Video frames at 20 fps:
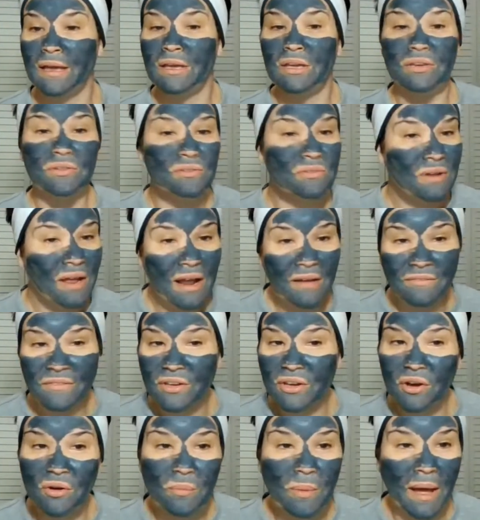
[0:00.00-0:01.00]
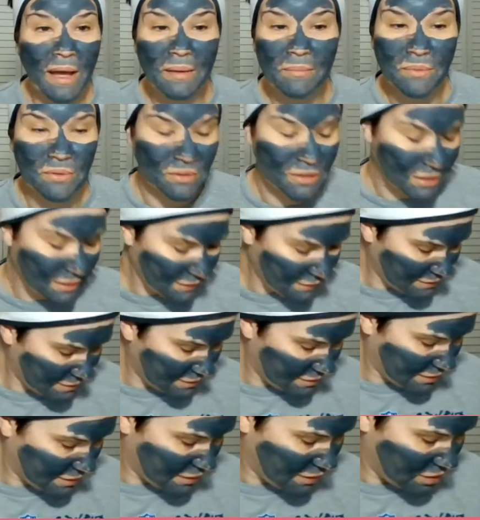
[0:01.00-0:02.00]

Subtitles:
You do not have to go buy booties.